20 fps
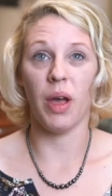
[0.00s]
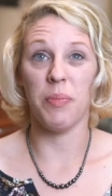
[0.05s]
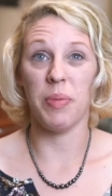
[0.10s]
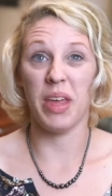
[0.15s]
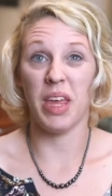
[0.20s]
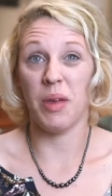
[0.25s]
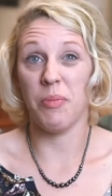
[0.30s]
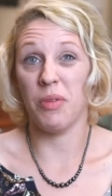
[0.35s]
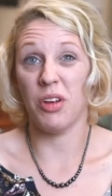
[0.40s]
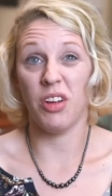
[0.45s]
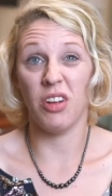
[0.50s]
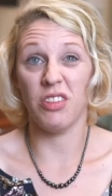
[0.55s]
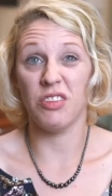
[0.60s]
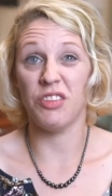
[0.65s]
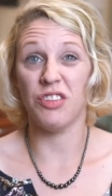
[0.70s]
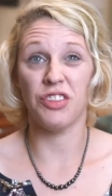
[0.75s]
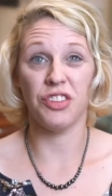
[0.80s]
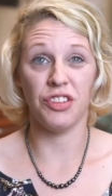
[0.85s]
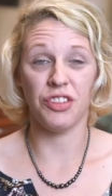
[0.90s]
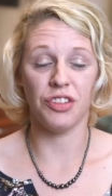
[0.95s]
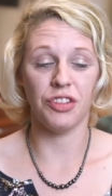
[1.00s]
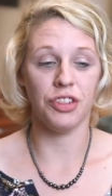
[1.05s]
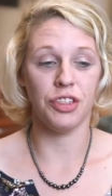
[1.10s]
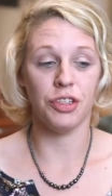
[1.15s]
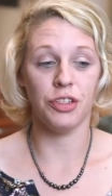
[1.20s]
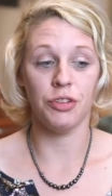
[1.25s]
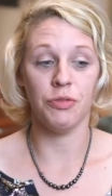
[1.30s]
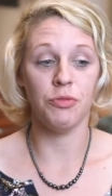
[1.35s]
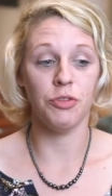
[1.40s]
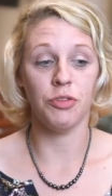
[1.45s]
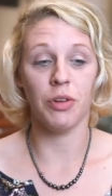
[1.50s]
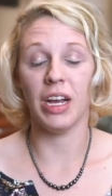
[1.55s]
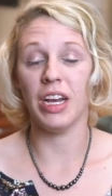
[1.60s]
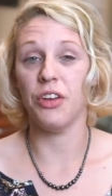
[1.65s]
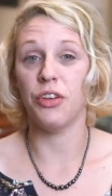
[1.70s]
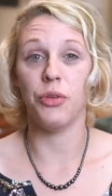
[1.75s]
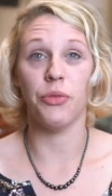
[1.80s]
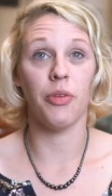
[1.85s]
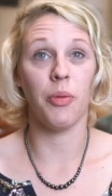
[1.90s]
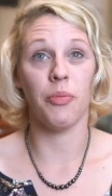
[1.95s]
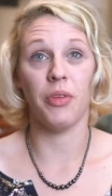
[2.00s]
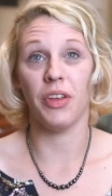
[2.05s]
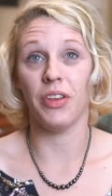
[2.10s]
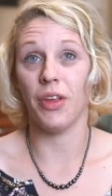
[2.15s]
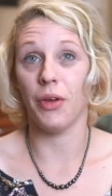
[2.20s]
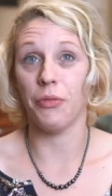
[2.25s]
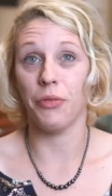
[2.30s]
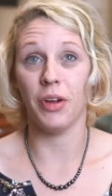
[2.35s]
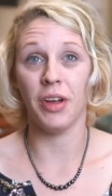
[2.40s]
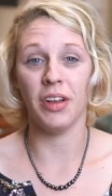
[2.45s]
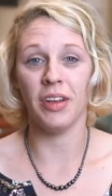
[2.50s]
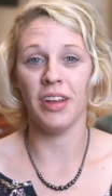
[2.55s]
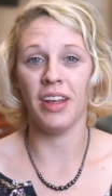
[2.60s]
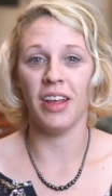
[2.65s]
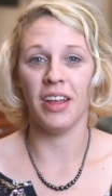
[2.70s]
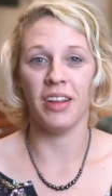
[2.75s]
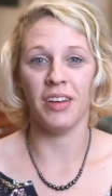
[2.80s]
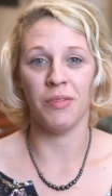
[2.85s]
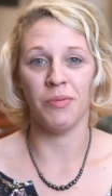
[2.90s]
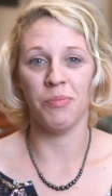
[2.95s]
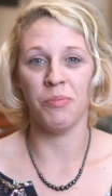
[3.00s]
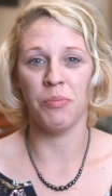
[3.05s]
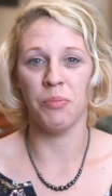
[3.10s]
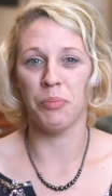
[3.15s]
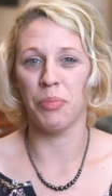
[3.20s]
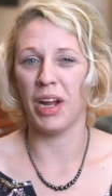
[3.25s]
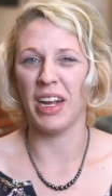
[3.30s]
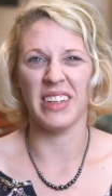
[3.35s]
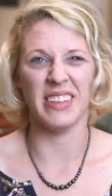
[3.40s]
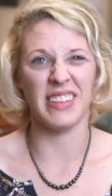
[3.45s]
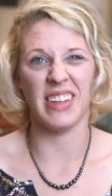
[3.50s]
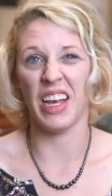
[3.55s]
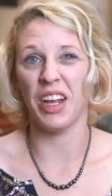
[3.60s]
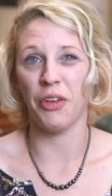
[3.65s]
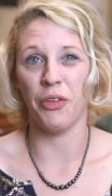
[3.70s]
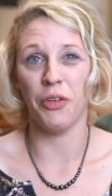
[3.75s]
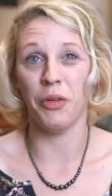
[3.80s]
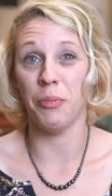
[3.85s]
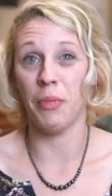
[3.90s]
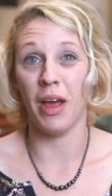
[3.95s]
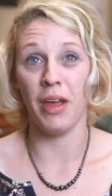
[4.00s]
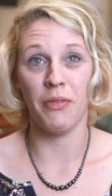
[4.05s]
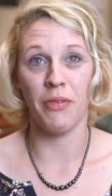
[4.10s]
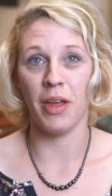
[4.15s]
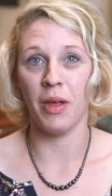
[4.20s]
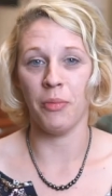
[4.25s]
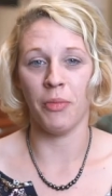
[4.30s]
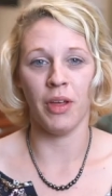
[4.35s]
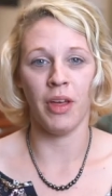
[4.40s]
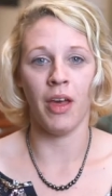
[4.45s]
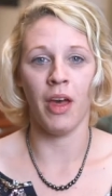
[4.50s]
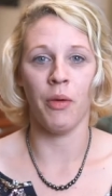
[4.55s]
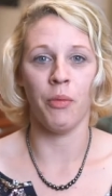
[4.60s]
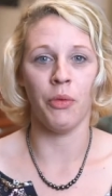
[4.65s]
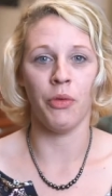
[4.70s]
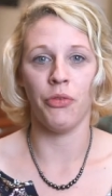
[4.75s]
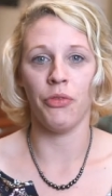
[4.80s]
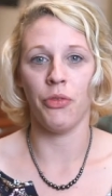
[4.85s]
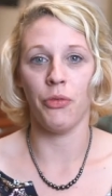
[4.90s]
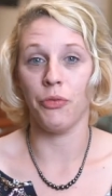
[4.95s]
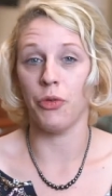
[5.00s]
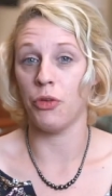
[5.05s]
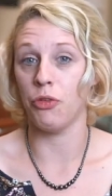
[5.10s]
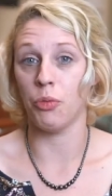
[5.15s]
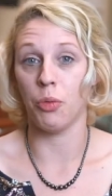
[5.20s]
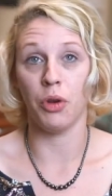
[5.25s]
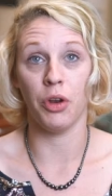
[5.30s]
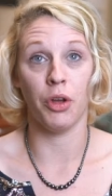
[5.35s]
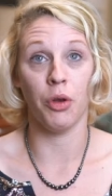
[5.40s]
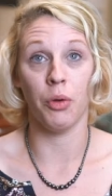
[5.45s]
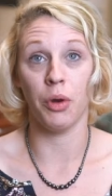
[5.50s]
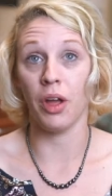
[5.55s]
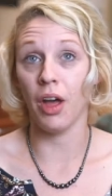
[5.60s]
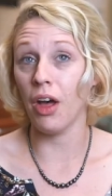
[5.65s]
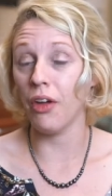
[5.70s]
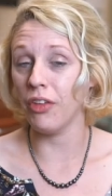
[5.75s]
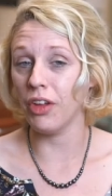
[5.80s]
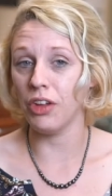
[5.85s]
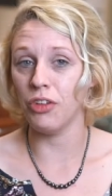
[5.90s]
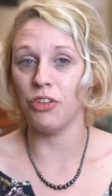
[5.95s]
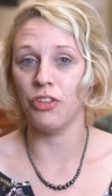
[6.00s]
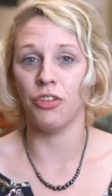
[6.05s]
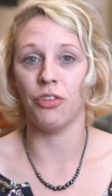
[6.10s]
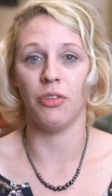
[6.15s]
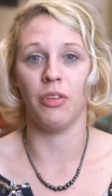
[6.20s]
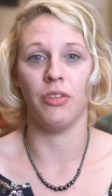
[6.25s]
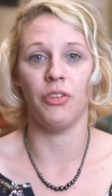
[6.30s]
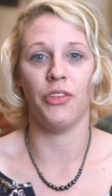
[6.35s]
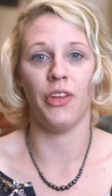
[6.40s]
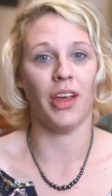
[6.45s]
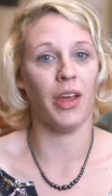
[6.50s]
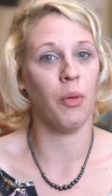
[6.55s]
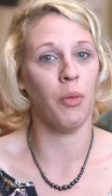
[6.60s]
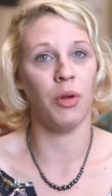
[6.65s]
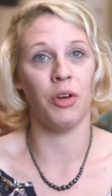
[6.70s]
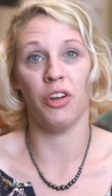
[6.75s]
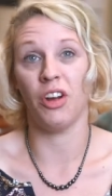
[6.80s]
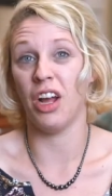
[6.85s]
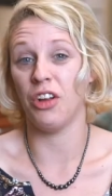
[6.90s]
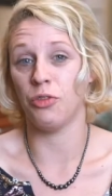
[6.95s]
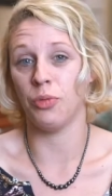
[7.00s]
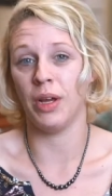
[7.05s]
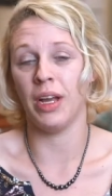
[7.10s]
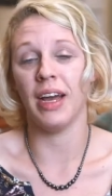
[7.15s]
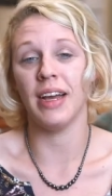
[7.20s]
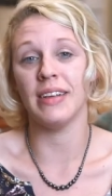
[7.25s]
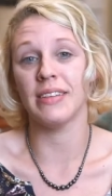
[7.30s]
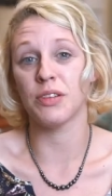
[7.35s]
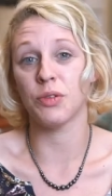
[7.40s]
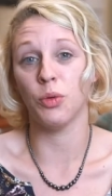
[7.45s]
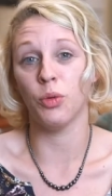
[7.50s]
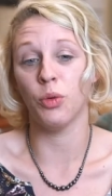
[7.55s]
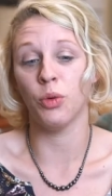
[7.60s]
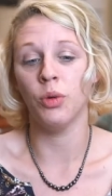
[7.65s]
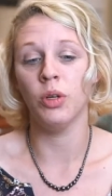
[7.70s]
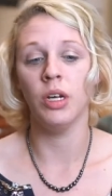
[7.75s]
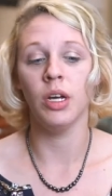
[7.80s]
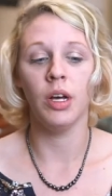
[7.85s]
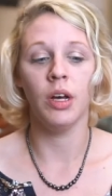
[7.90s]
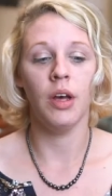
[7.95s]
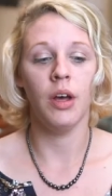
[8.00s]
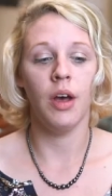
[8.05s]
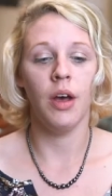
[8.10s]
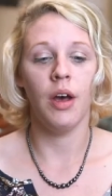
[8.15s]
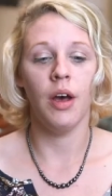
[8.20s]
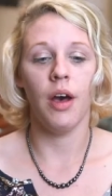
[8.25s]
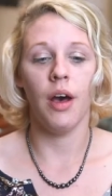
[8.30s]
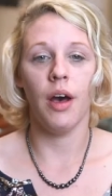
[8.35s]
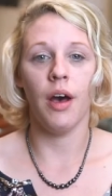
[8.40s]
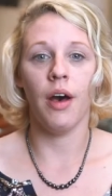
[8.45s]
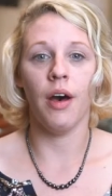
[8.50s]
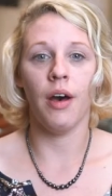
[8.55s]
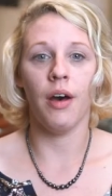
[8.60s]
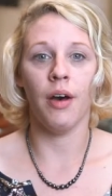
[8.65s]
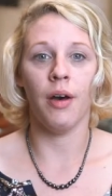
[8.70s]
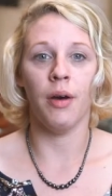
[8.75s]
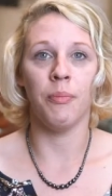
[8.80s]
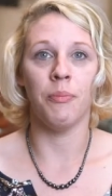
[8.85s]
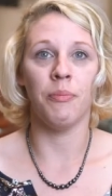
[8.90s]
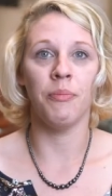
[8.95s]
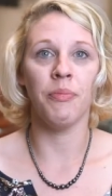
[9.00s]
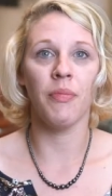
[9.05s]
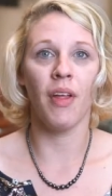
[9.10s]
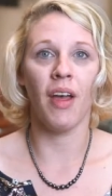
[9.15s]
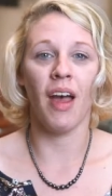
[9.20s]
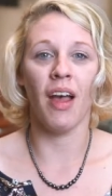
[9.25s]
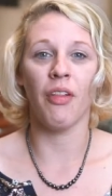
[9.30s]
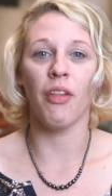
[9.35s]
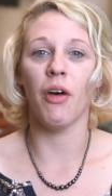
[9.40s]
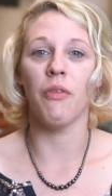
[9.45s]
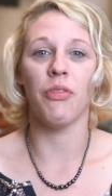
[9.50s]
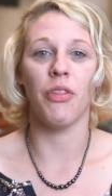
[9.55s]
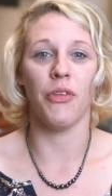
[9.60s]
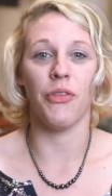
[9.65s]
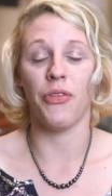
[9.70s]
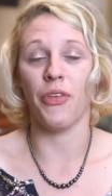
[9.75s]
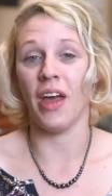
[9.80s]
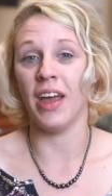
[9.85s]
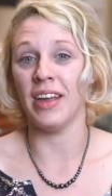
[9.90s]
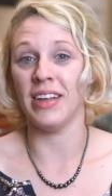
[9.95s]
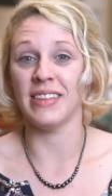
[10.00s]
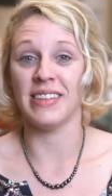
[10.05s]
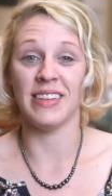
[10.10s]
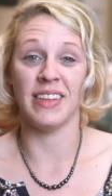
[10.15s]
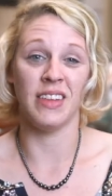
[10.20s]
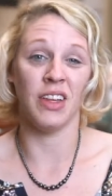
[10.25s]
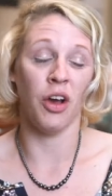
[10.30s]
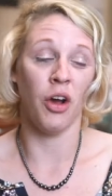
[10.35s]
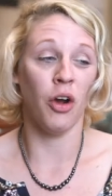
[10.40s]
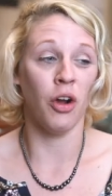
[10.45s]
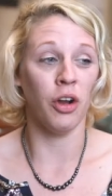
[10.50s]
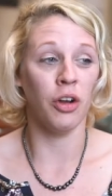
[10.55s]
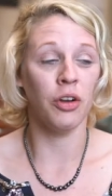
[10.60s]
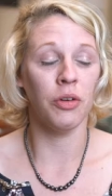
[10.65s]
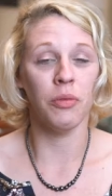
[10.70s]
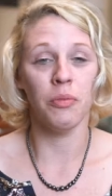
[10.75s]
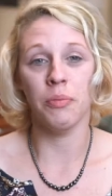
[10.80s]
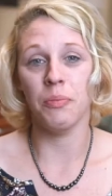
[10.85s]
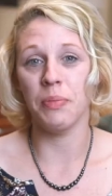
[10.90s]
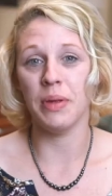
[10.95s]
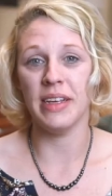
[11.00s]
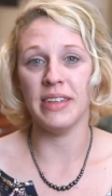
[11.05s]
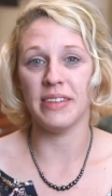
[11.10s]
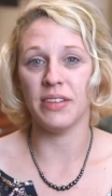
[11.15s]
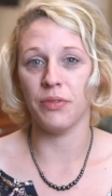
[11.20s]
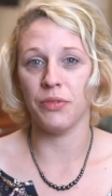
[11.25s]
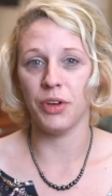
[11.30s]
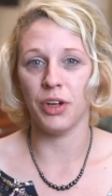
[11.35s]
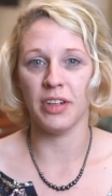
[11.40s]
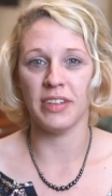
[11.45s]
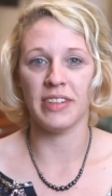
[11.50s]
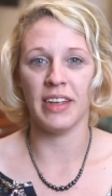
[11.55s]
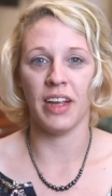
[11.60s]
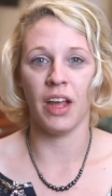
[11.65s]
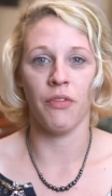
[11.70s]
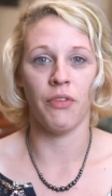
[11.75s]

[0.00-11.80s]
I became a nurse just to try to do something different and break a cycle in my family. I was the first one to go to college, second one to graduate high school. Um, I love the science and the art piece of nursing.